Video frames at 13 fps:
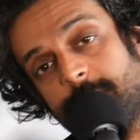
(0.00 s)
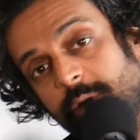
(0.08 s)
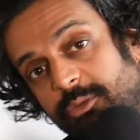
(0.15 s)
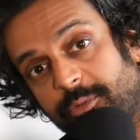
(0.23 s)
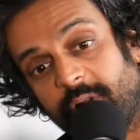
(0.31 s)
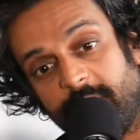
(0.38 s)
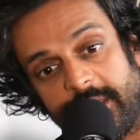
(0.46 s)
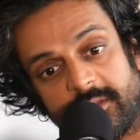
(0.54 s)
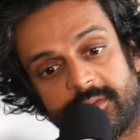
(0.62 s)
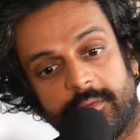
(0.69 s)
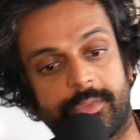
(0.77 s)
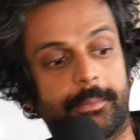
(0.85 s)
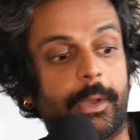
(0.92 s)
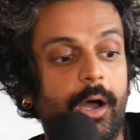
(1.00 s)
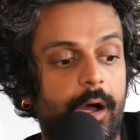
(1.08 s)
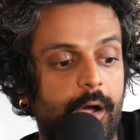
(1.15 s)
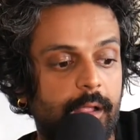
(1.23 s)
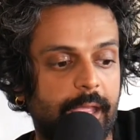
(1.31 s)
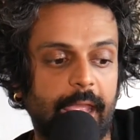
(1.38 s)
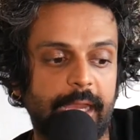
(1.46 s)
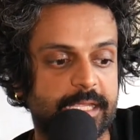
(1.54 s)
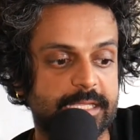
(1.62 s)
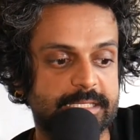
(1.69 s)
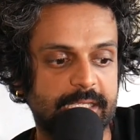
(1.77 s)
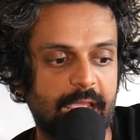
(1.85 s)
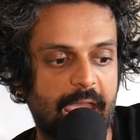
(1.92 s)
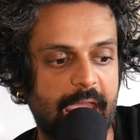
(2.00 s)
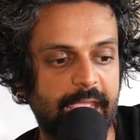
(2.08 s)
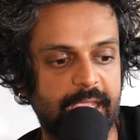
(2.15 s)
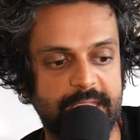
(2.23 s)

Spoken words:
the most brilliant of them all. And he's the guy,